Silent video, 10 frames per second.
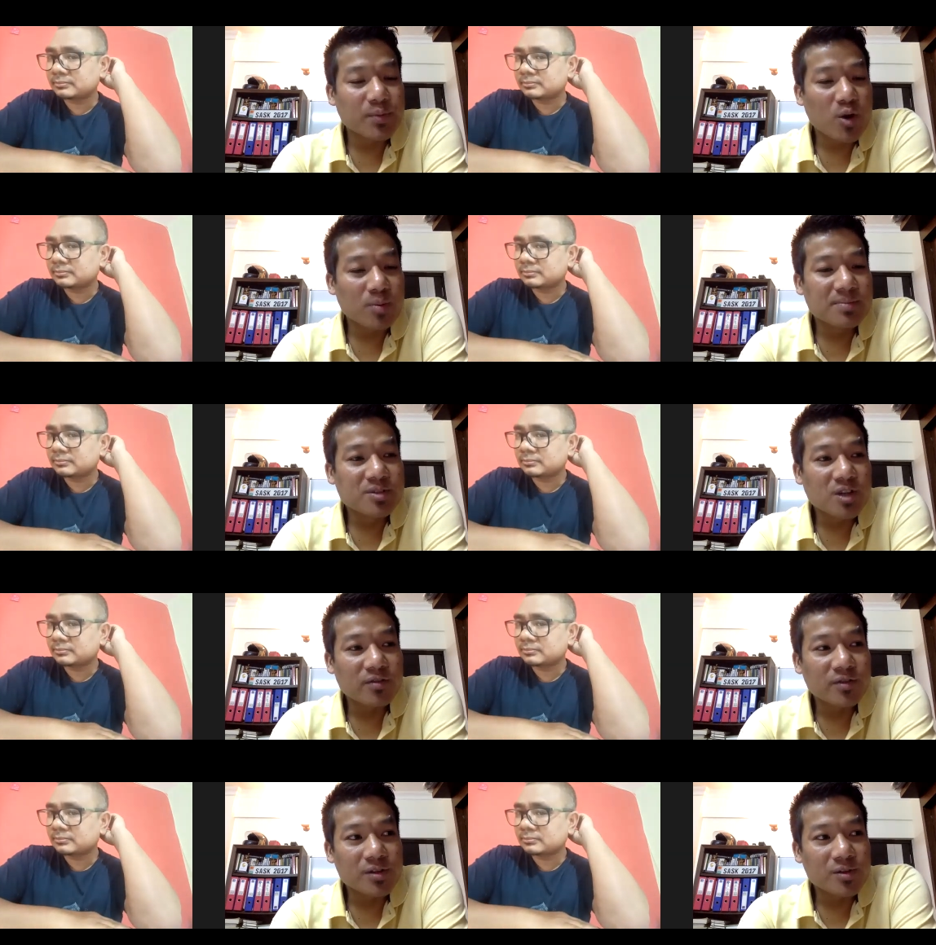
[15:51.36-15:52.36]
Speaker 1: problems
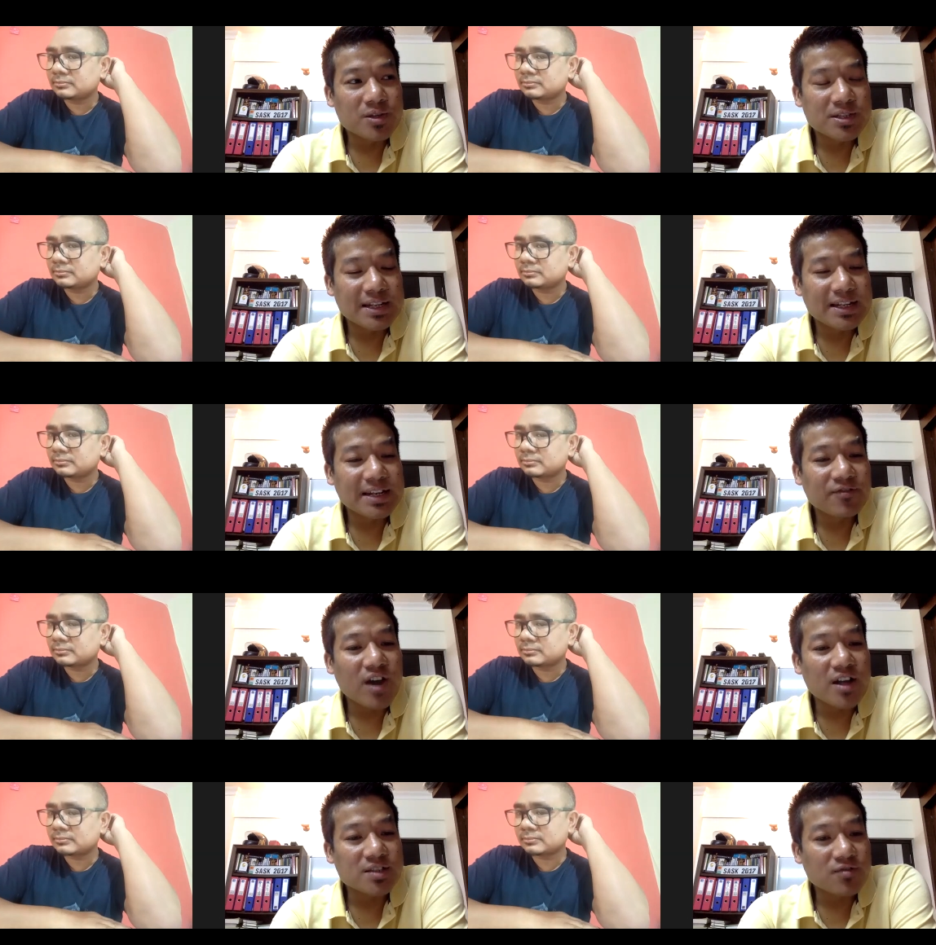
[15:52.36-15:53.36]
of you still need
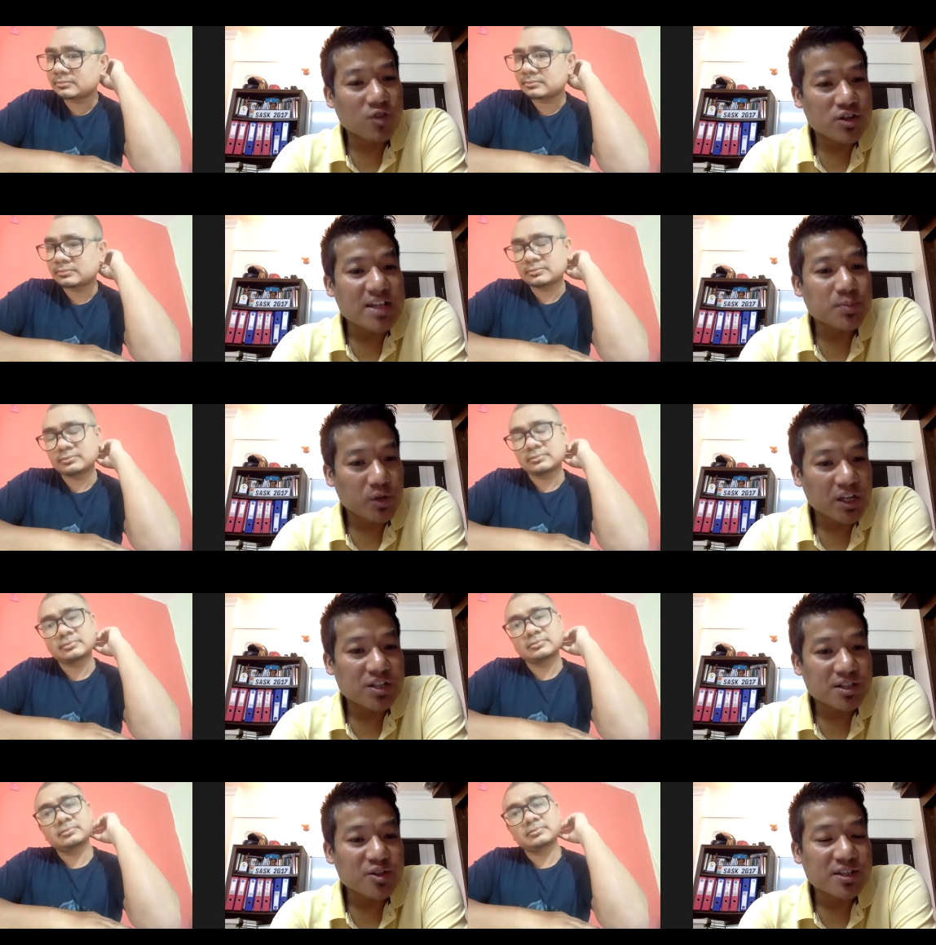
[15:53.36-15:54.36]
funds for
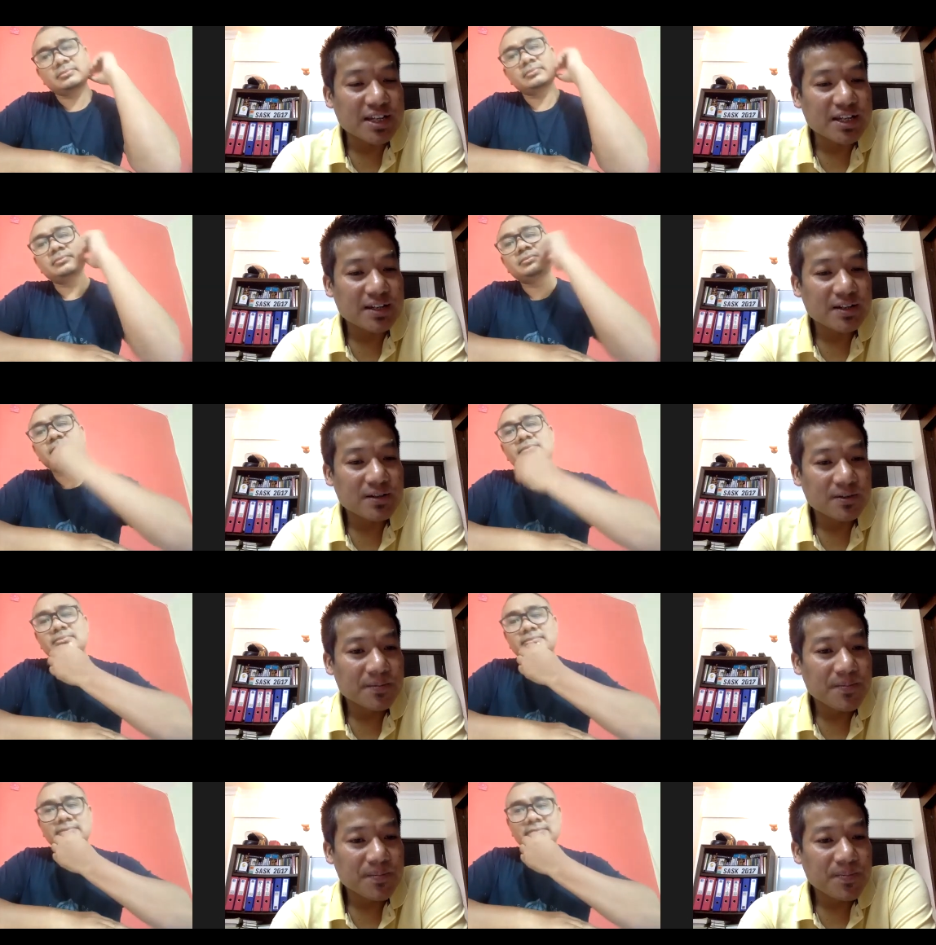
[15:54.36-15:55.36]
transportation. You're saying
Speaker 2: no?
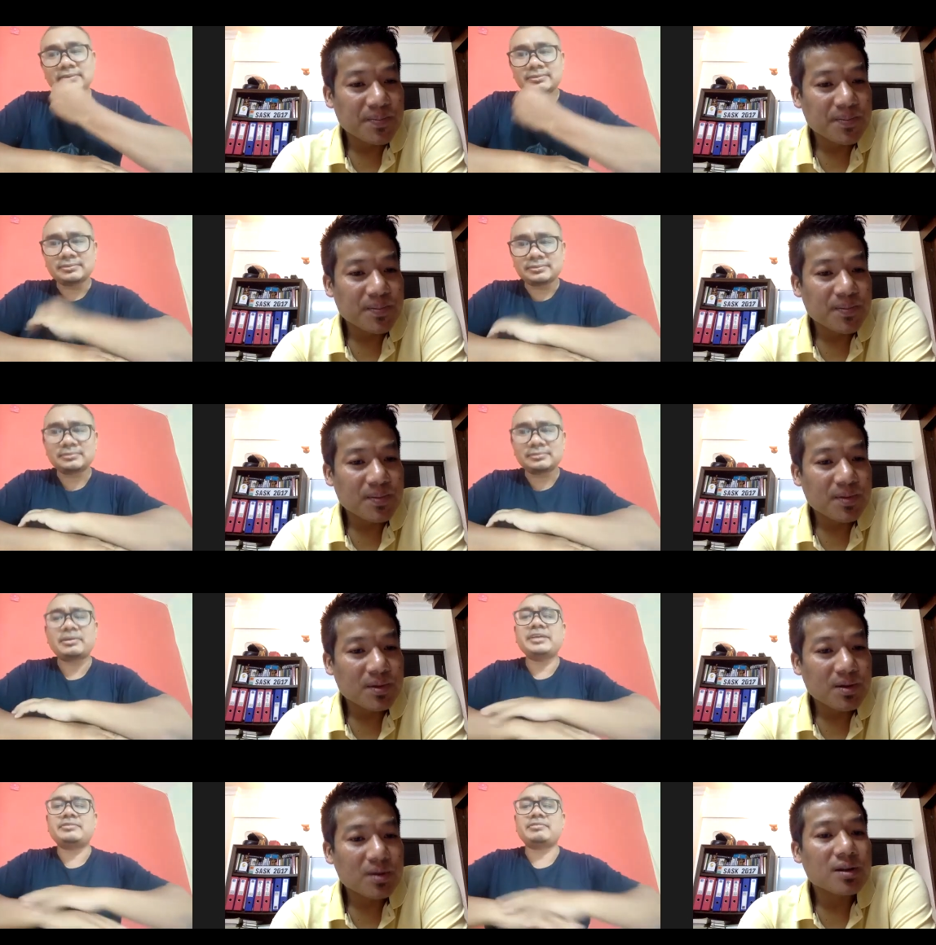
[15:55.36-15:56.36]

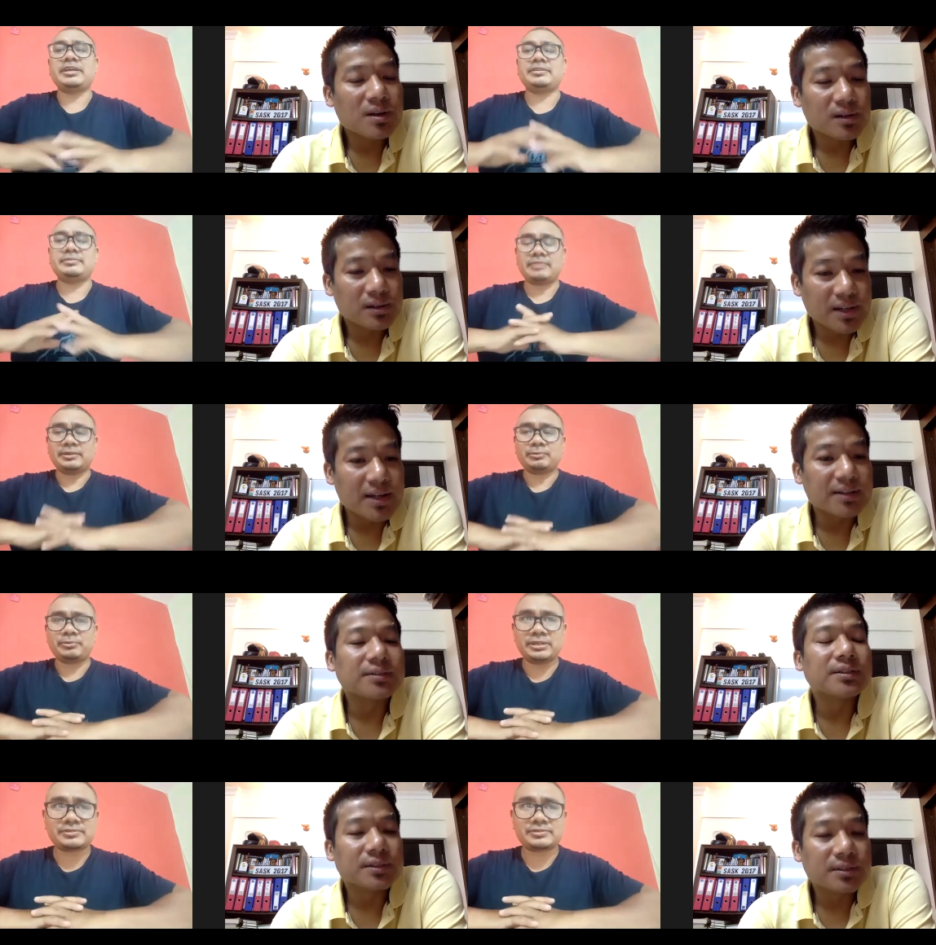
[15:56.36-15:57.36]
Right, right, right.
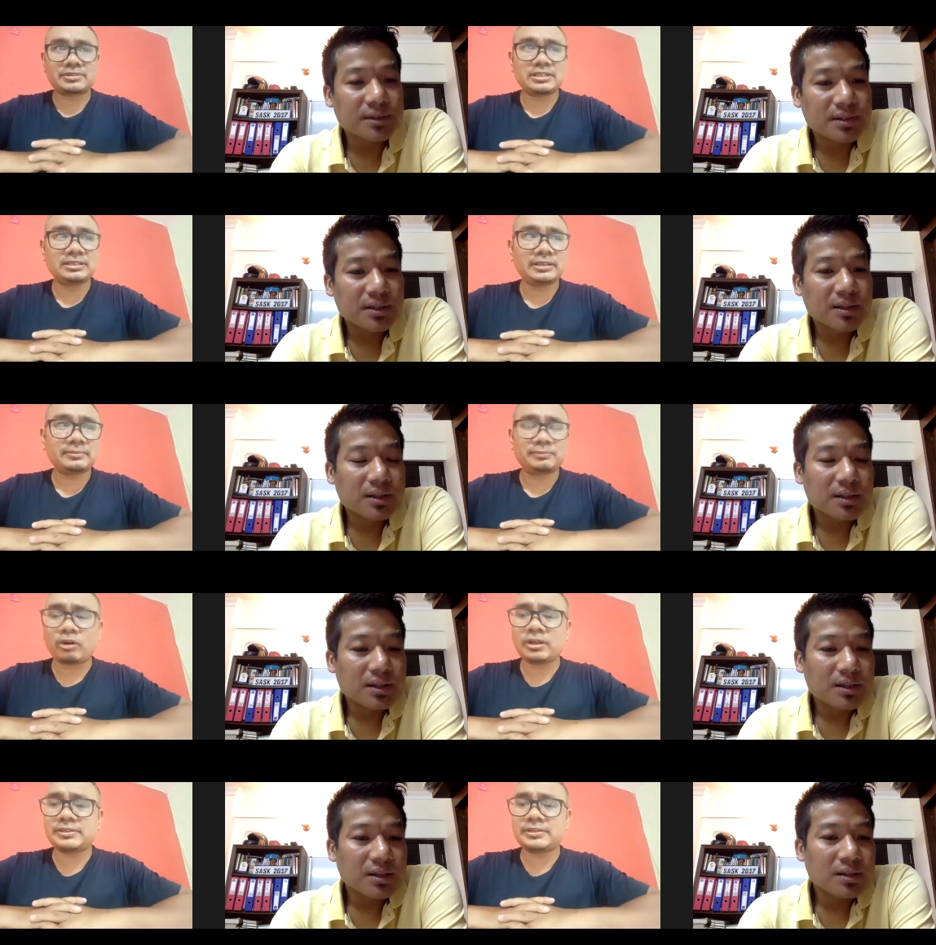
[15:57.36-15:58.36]
We still need
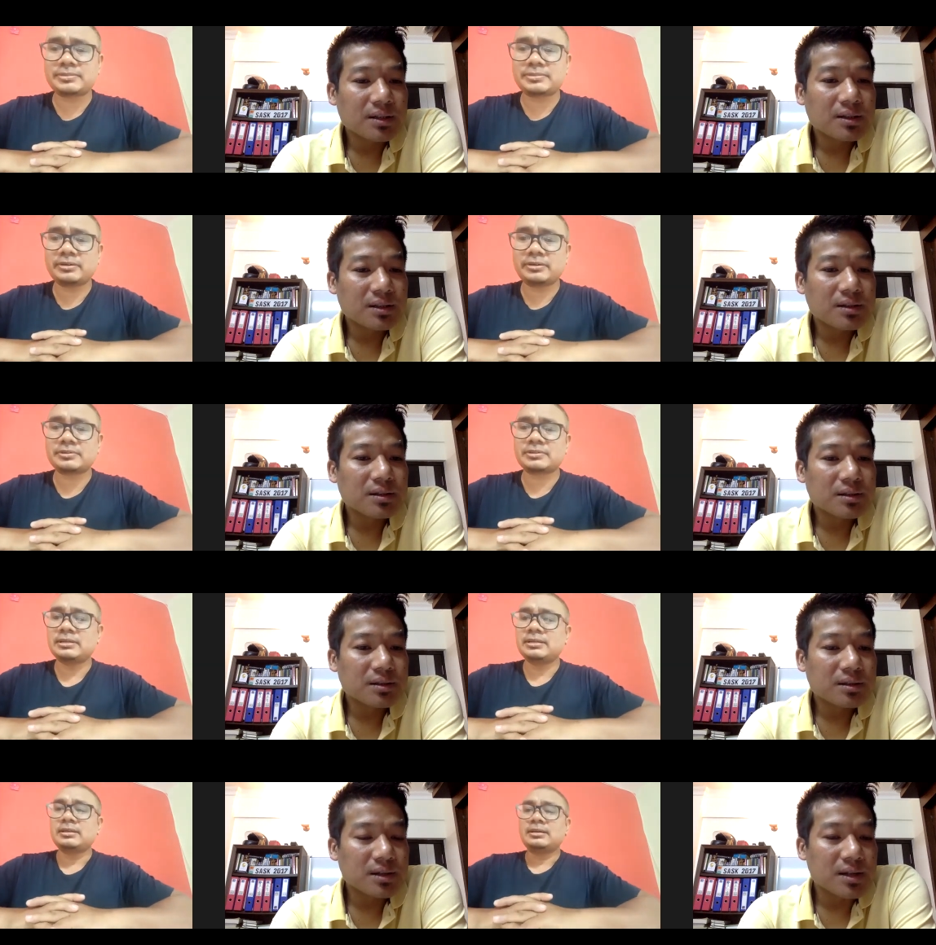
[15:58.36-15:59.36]
volunteers because
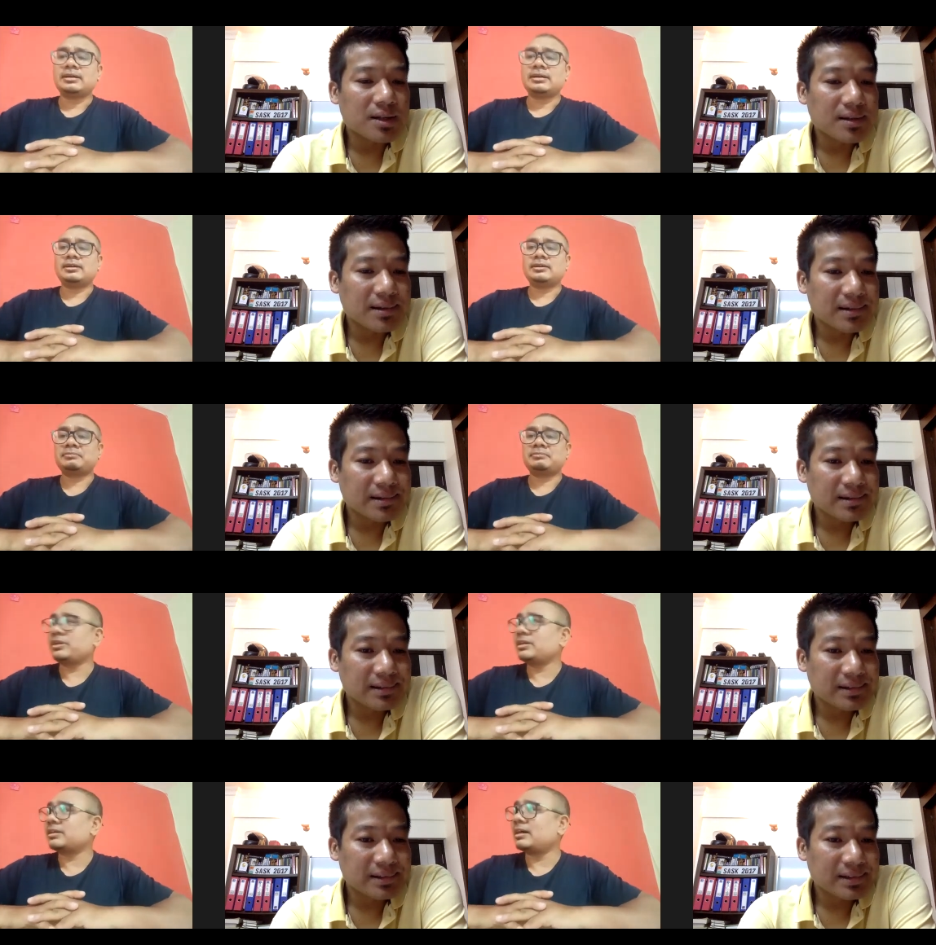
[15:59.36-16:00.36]
hmm. uh,
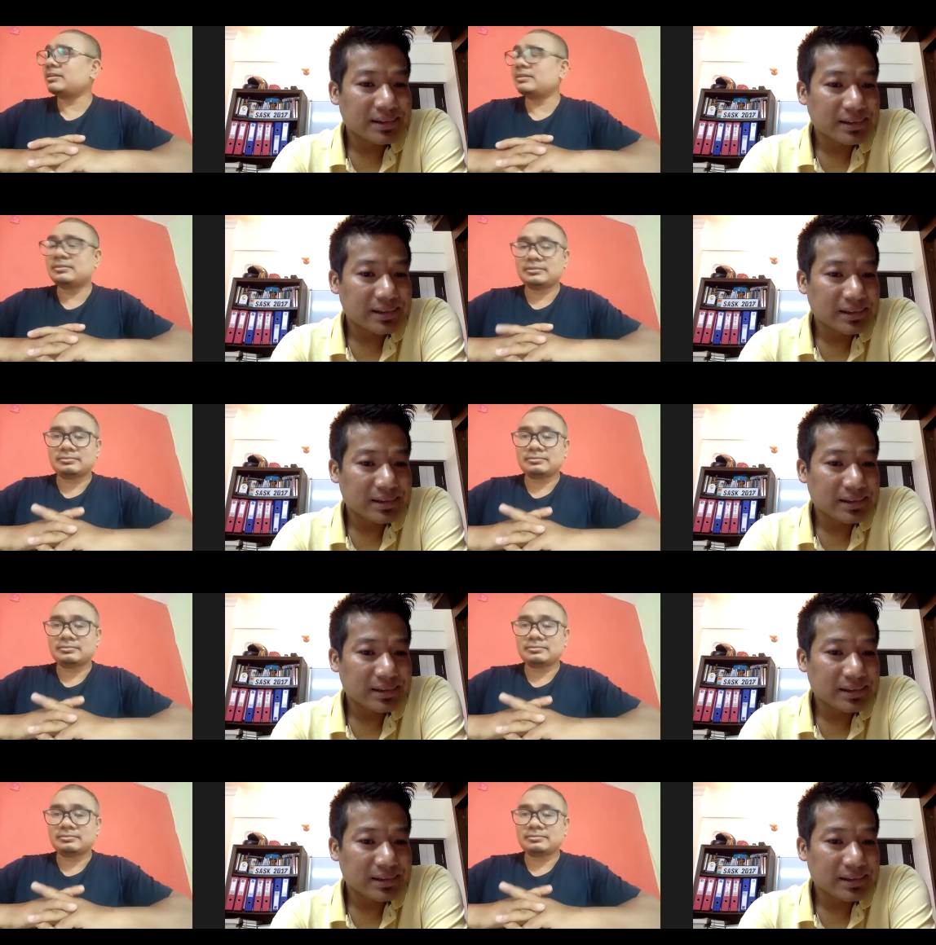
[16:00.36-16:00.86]
we can't.